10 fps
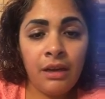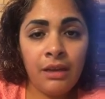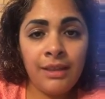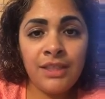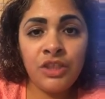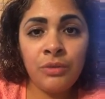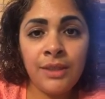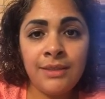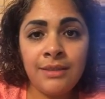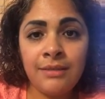These
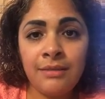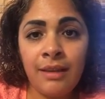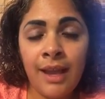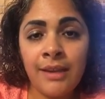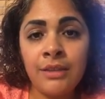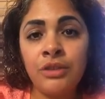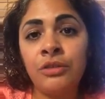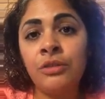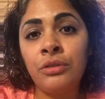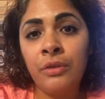students at a
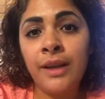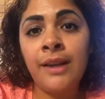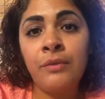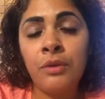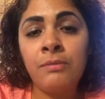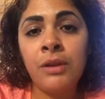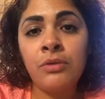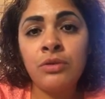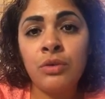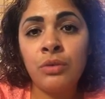certain grade level in
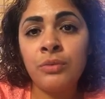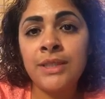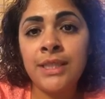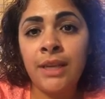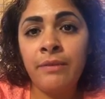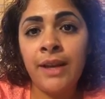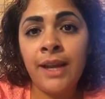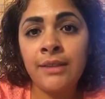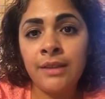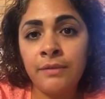middle school receive
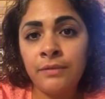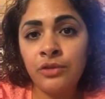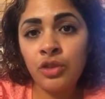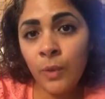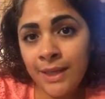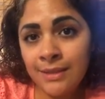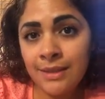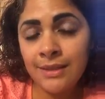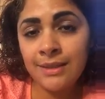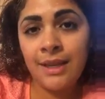elective
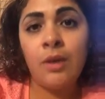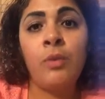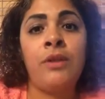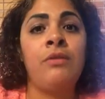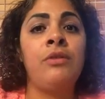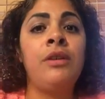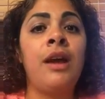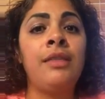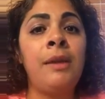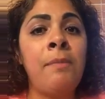choices. Now, whether or
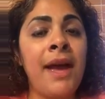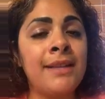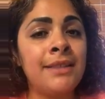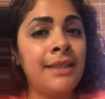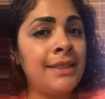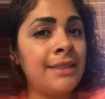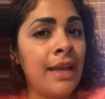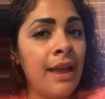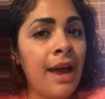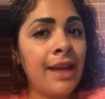not they pass these
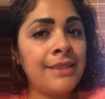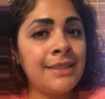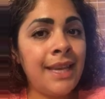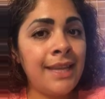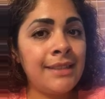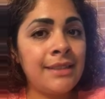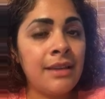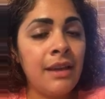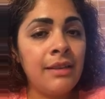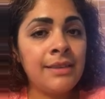high stakes
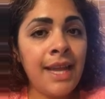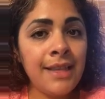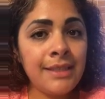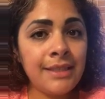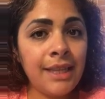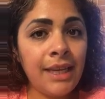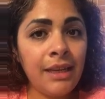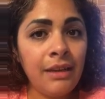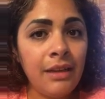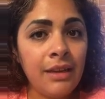
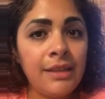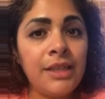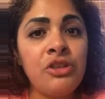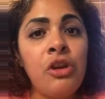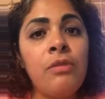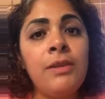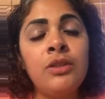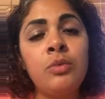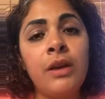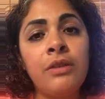testing
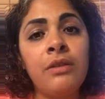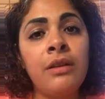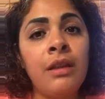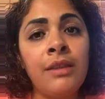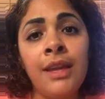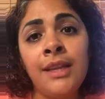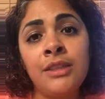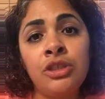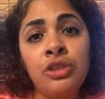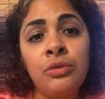determines whether or not they get
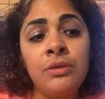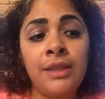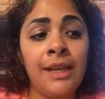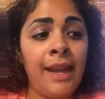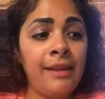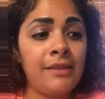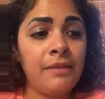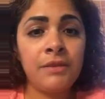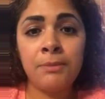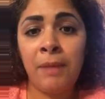to choose
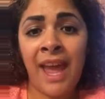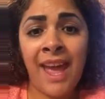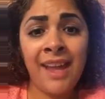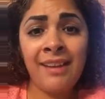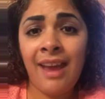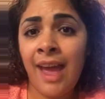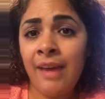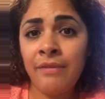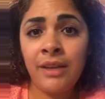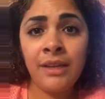electives: band,
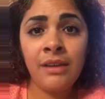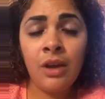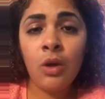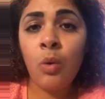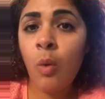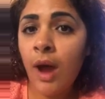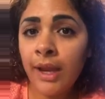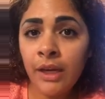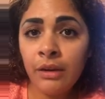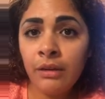AVID,
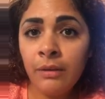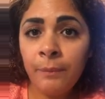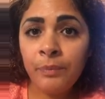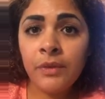choir,